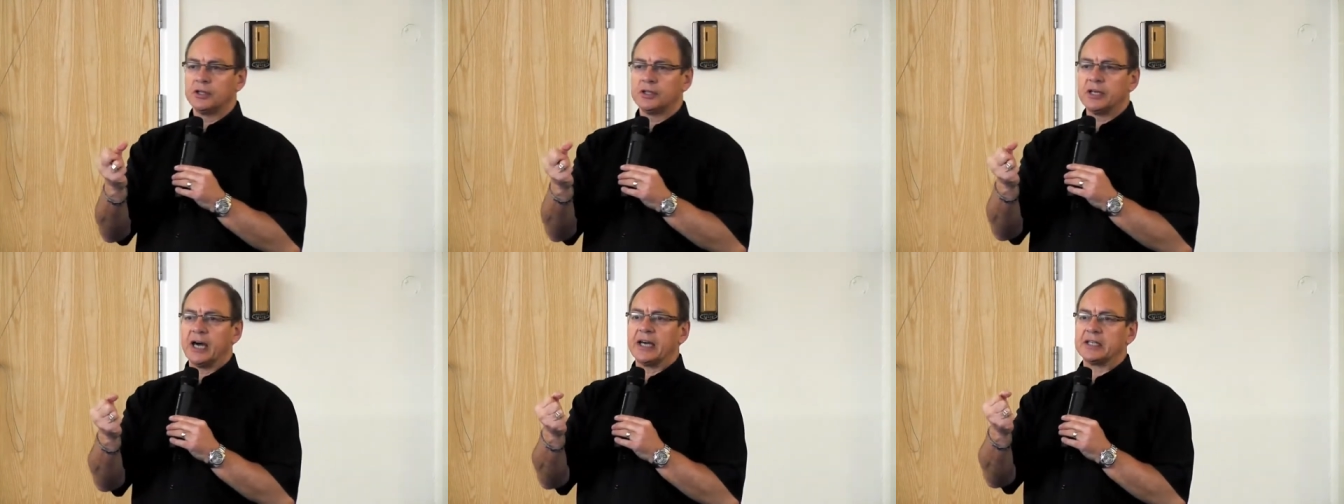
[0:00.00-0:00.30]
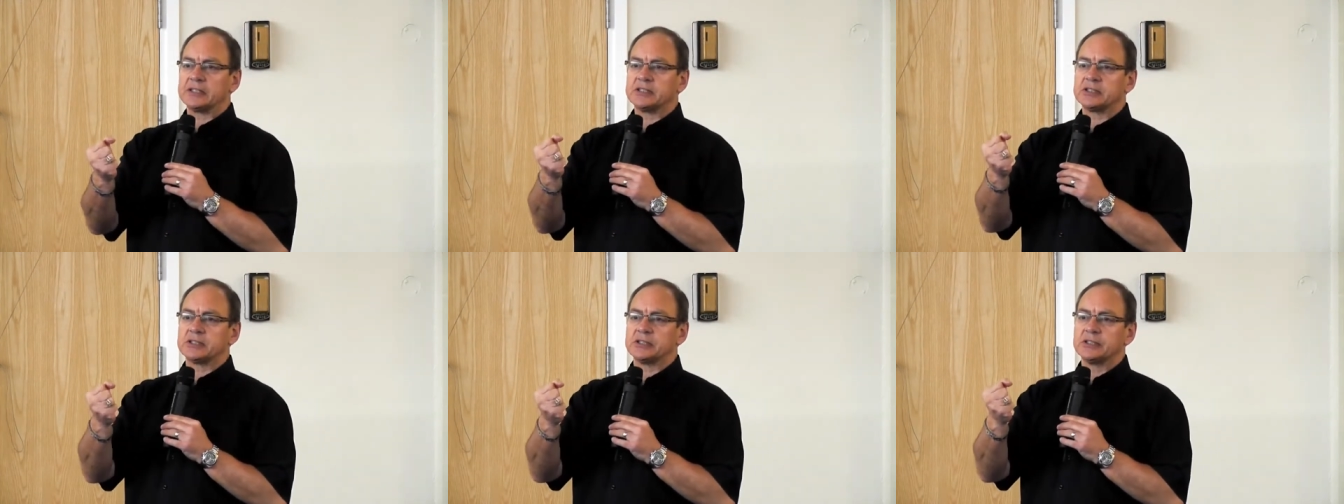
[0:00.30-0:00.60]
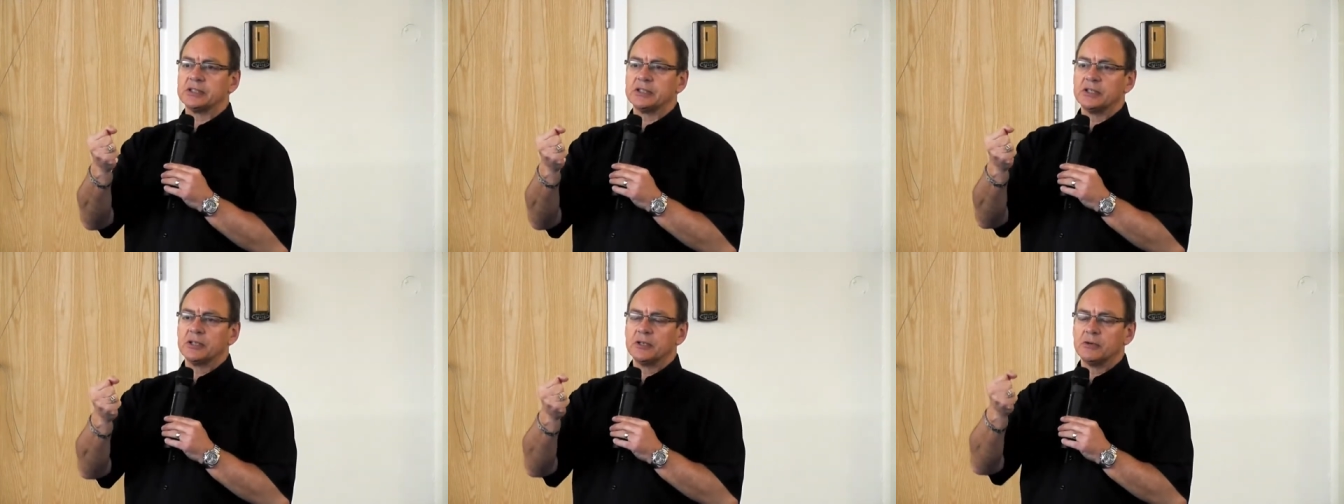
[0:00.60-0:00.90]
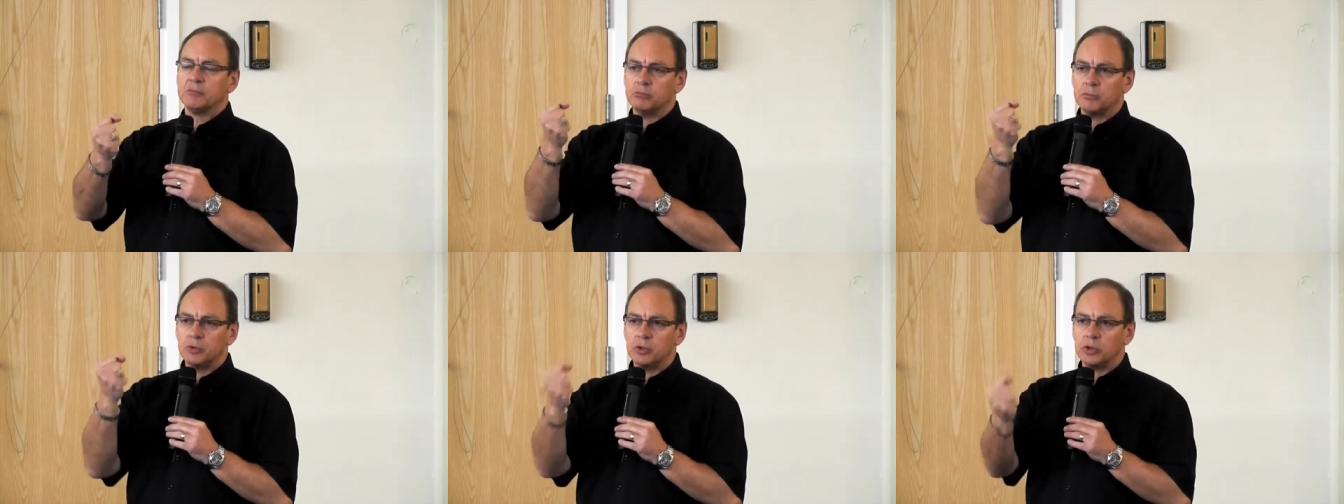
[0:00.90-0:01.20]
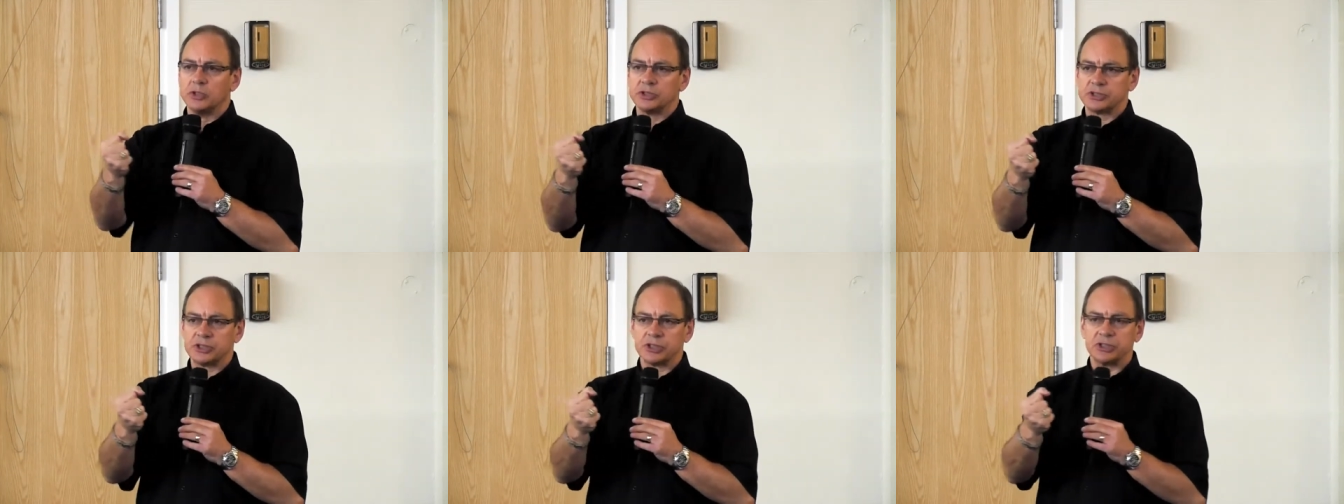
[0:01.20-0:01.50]
that
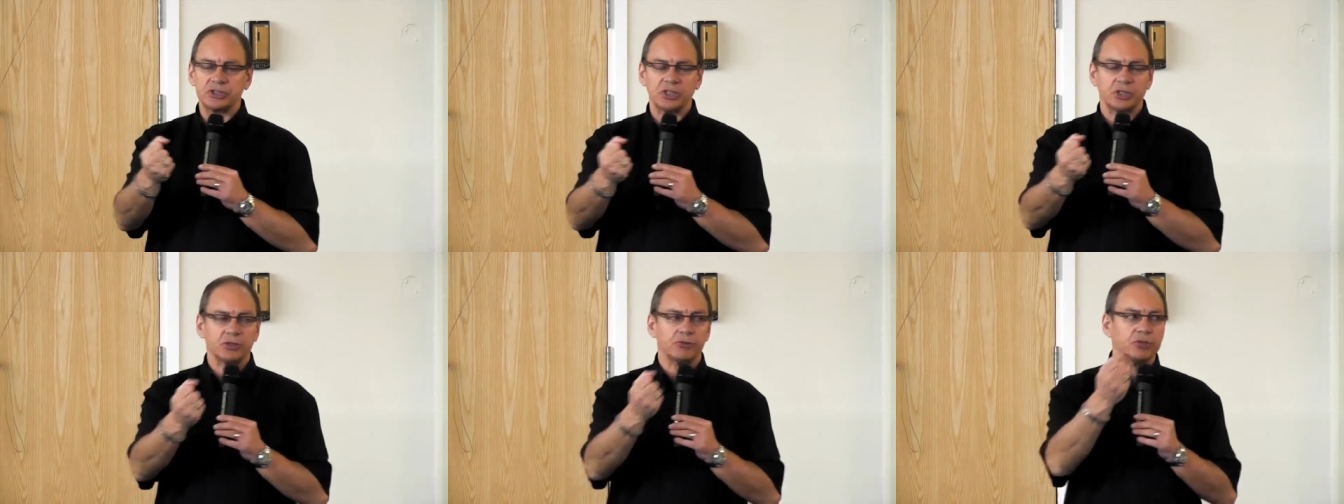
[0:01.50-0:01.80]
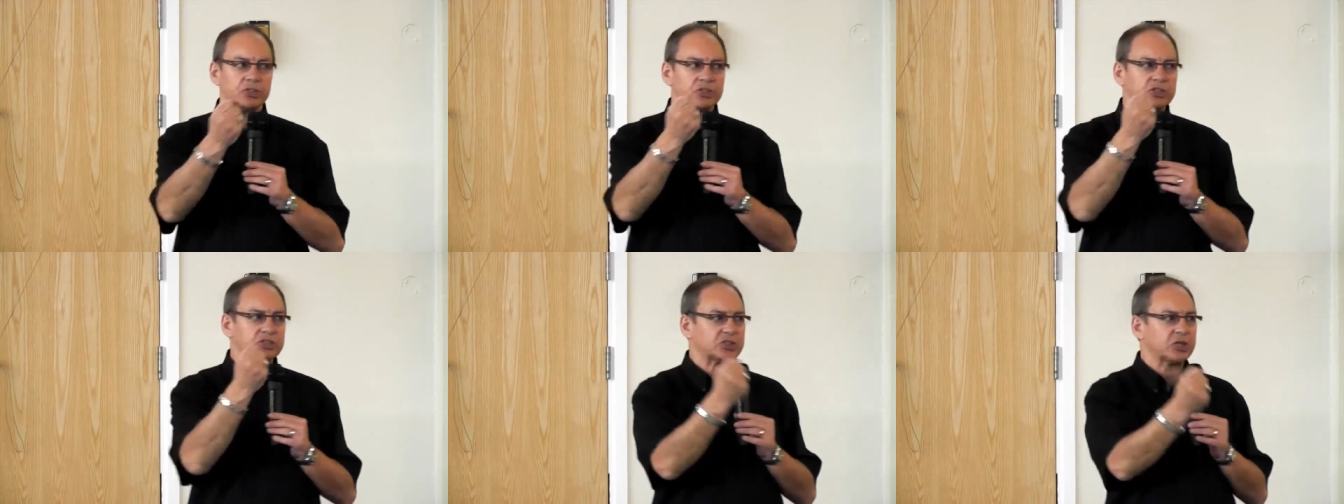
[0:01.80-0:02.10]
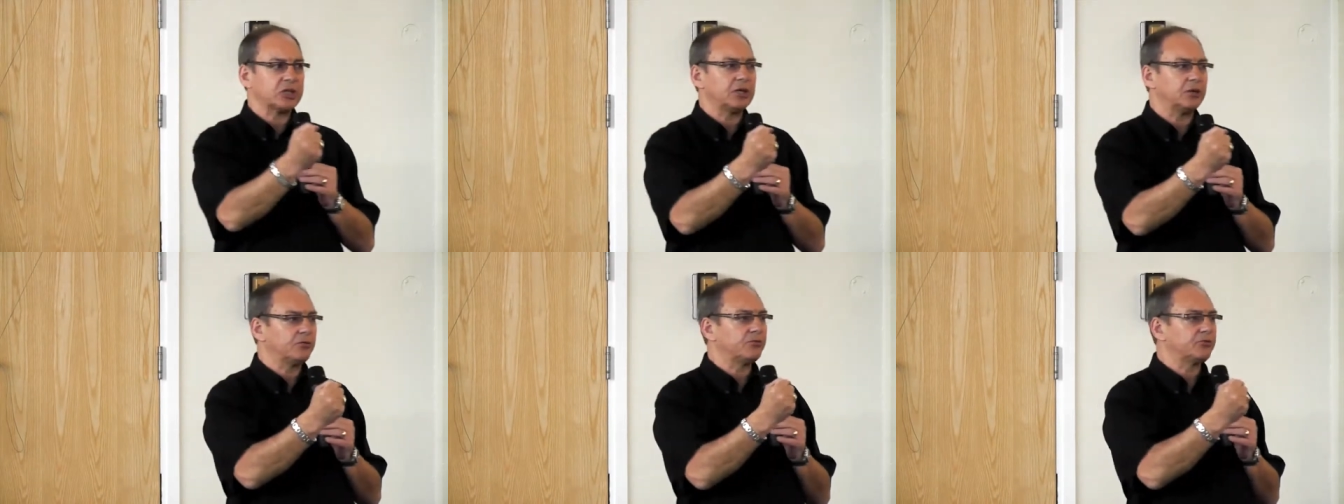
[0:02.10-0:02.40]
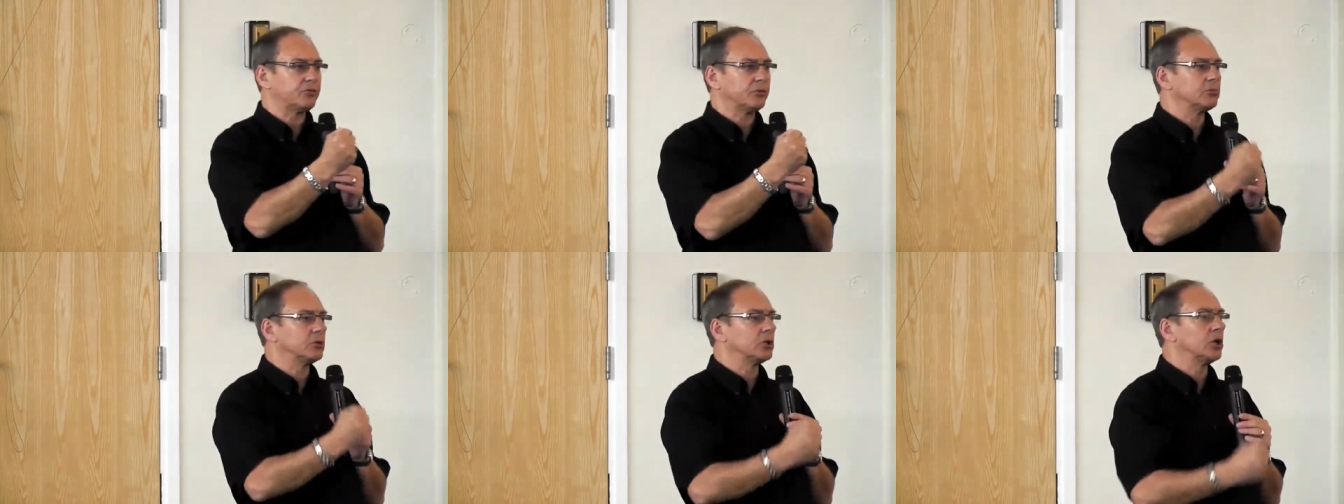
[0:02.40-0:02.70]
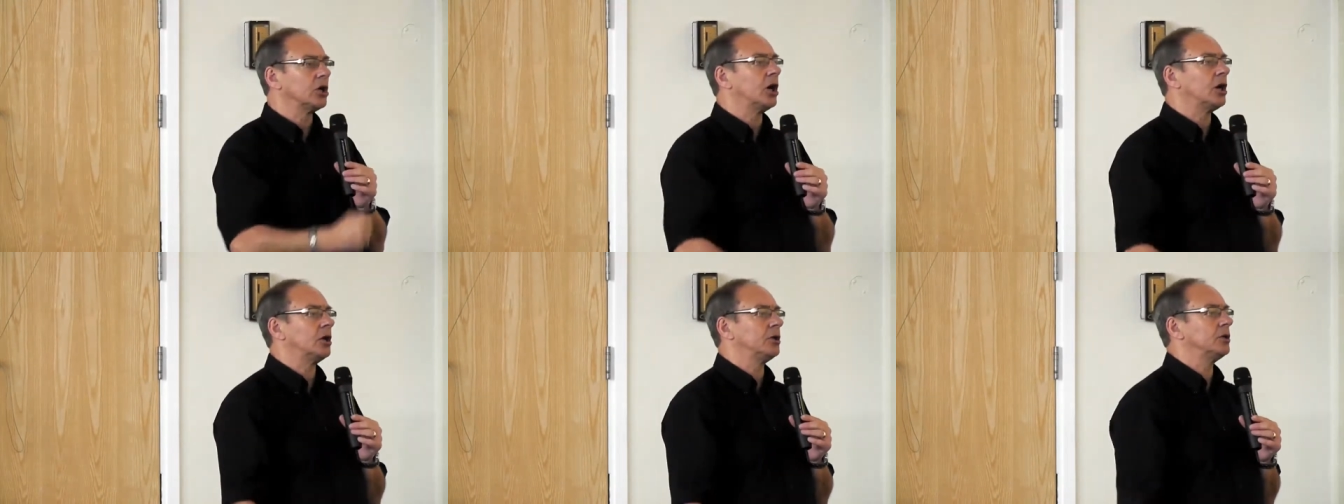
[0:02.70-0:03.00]
Moses had received from
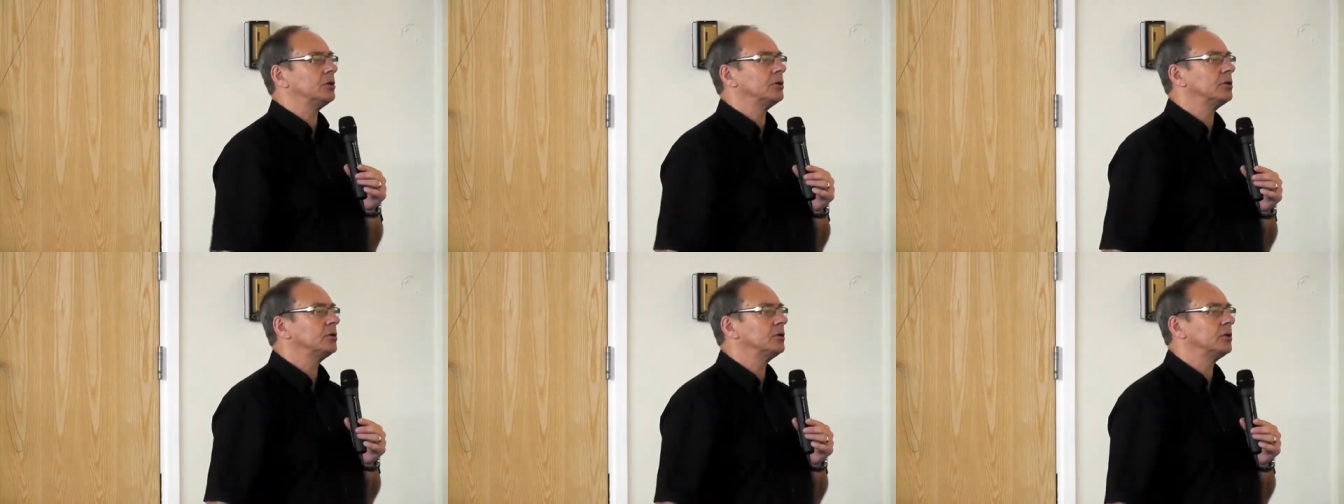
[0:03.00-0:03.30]
God.